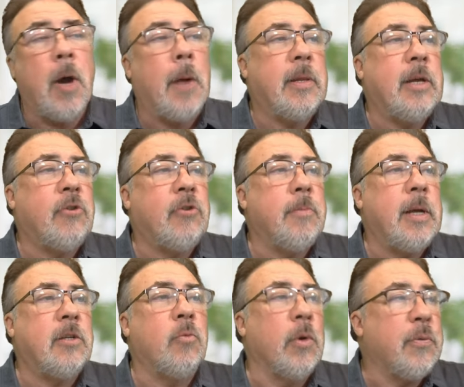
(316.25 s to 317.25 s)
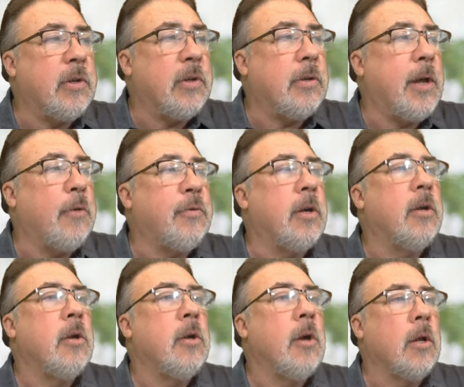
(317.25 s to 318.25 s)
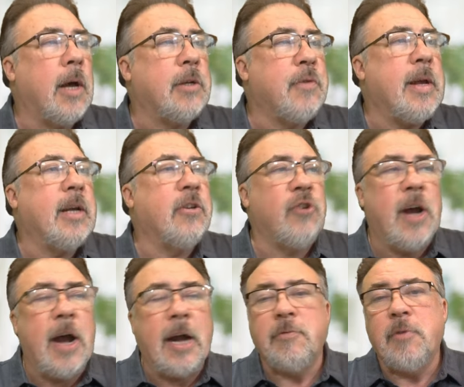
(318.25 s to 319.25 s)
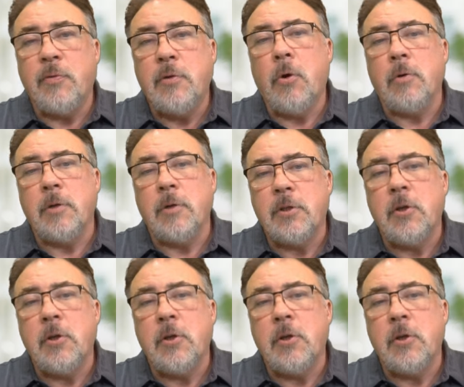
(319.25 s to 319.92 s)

population bases were Philadelphia, Las Vegas, Jacksonville, Florida.